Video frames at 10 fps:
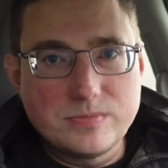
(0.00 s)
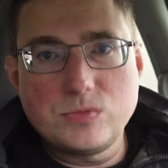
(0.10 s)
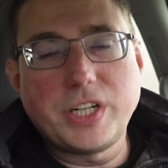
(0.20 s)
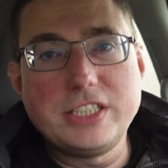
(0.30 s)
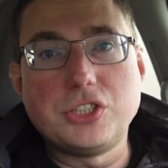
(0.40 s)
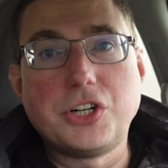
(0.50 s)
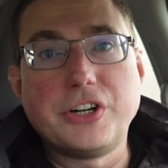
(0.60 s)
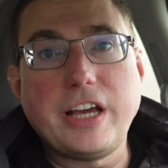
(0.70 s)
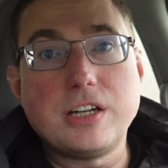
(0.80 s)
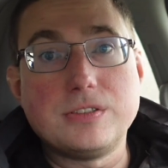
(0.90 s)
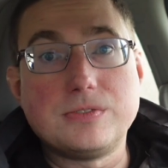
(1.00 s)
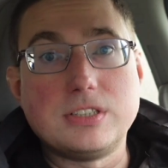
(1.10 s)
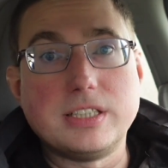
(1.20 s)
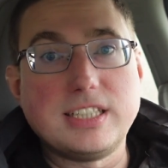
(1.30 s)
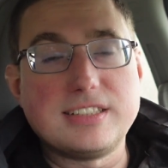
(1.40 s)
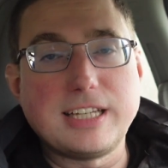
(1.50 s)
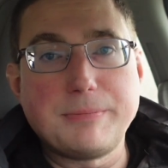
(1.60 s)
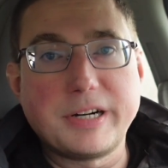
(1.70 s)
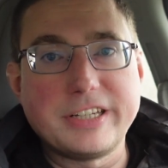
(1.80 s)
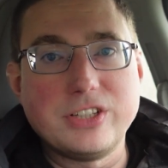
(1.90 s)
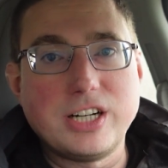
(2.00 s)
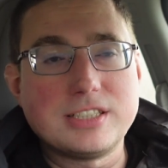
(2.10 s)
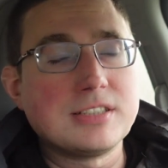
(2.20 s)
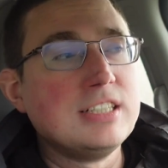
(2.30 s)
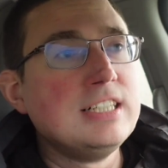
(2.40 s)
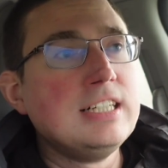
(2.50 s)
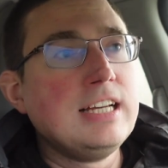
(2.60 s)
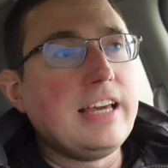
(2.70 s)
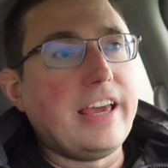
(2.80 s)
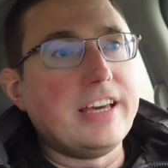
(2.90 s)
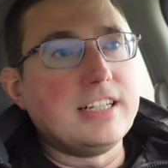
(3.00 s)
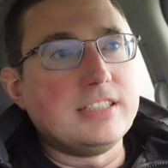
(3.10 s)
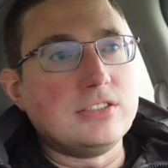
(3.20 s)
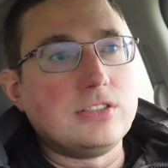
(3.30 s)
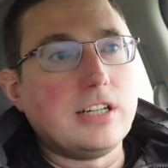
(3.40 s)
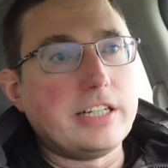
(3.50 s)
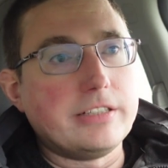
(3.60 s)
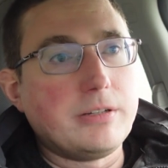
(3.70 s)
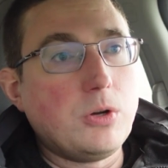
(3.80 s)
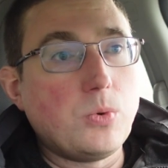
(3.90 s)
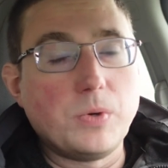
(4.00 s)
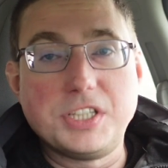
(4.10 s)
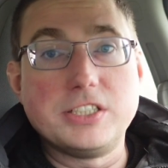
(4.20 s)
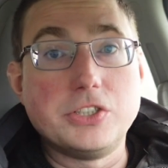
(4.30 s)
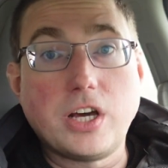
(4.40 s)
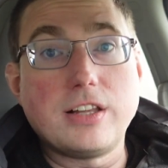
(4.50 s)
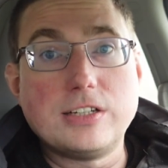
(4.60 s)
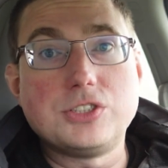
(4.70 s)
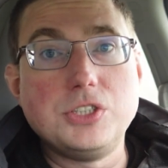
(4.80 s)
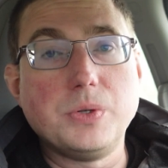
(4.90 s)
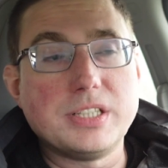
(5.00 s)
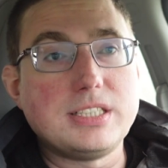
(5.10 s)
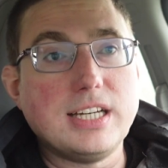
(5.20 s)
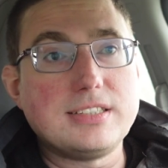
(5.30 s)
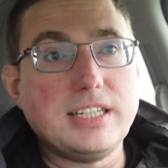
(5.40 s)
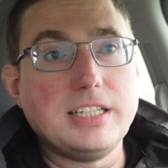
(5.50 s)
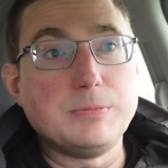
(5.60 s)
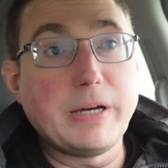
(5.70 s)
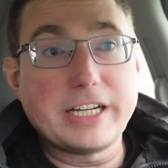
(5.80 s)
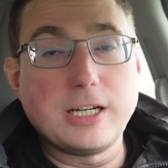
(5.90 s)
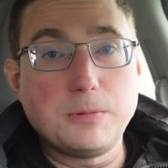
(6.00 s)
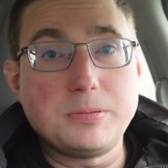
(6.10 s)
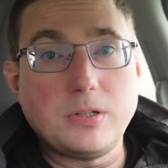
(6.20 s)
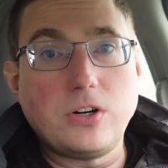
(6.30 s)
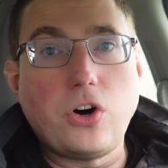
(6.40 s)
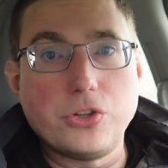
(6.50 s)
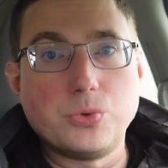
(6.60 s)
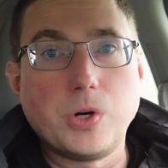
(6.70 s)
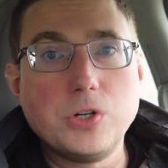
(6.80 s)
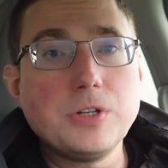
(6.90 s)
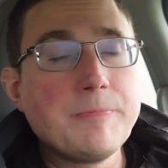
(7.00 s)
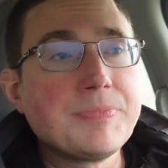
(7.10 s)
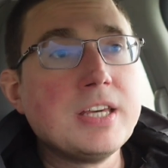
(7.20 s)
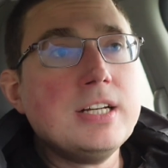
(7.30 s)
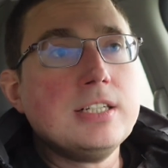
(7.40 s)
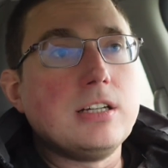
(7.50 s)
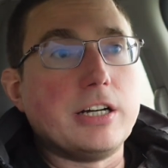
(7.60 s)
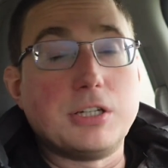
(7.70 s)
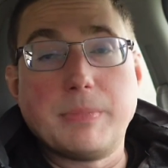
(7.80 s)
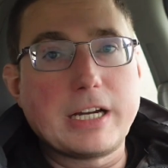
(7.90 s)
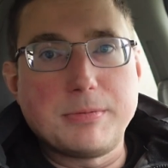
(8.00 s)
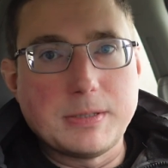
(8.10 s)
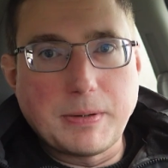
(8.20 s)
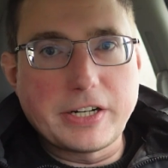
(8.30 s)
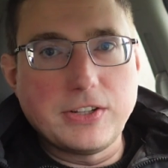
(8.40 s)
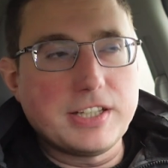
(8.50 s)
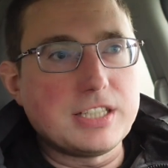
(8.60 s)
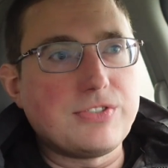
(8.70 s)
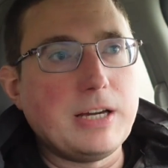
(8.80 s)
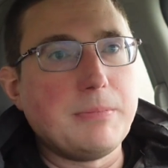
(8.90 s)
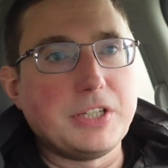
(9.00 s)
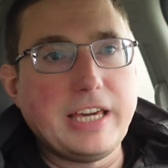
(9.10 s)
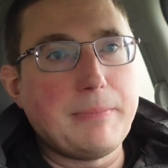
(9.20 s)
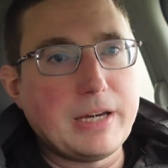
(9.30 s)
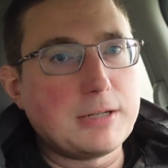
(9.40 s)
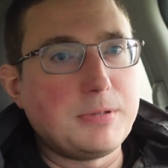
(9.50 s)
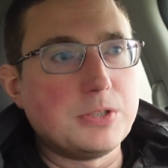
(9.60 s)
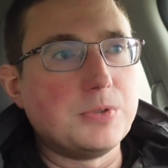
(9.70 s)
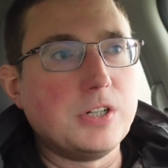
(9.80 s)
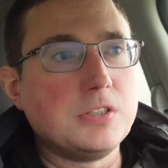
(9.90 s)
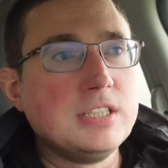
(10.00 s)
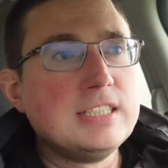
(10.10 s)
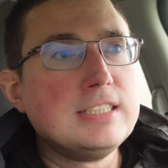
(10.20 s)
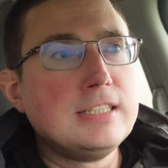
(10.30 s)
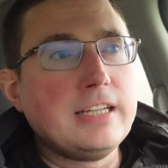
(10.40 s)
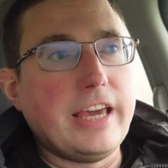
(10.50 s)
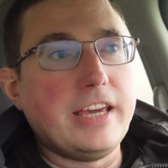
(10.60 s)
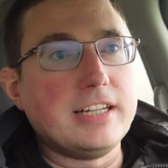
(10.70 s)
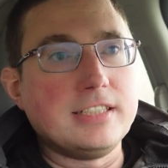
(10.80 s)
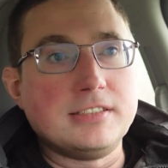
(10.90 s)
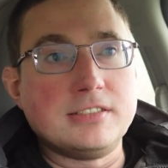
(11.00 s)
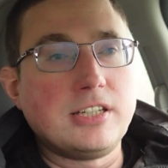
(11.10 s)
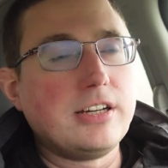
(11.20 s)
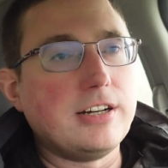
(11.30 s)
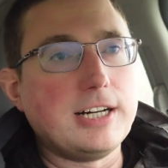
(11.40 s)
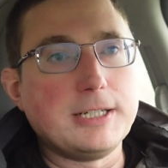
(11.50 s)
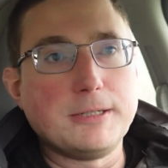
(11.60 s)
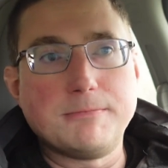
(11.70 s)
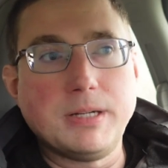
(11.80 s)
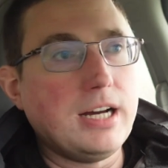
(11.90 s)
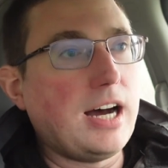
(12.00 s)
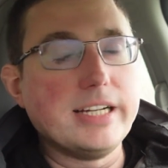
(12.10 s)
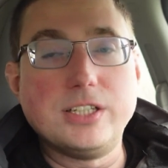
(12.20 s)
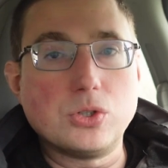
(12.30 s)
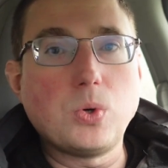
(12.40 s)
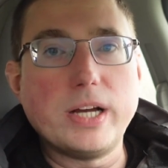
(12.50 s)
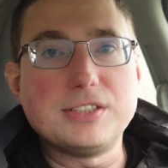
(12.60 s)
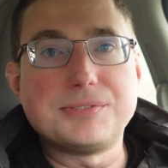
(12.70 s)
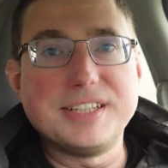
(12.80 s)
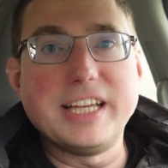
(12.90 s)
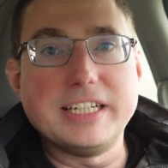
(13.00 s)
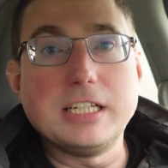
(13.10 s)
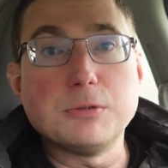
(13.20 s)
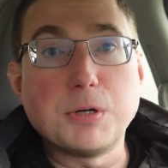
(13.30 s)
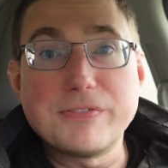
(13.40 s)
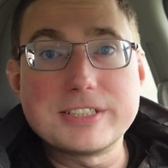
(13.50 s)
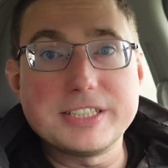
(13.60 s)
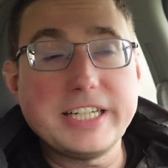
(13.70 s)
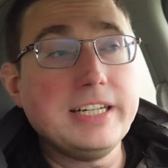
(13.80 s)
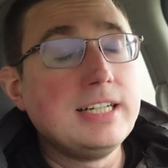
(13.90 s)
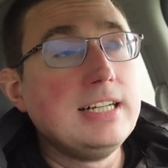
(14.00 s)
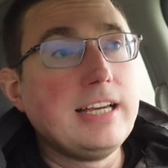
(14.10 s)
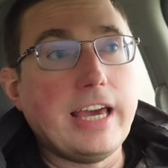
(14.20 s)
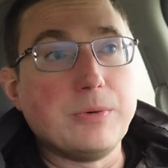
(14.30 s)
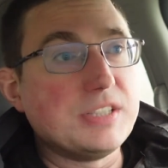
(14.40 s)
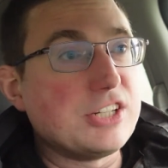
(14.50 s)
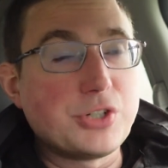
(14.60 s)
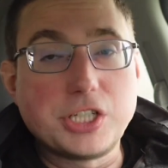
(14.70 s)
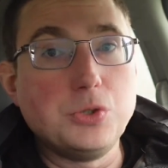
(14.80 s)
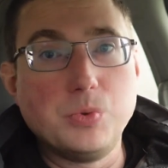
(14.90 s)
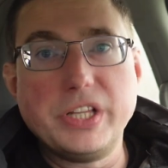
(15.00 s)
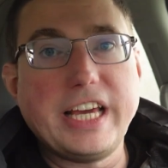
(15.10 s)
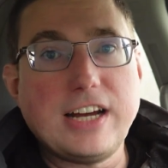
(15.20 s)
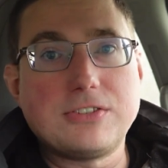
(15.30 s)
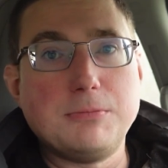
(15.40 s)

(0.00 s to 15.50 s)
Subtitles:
tried to turn out of the test site parking lot, and one thing you're not allowed to do on the test is back up on the road. You can back up in the parking lot, that's fine, but you can't back up on the road. And I didn't quite thread that needle perfectly, and with that truck you really have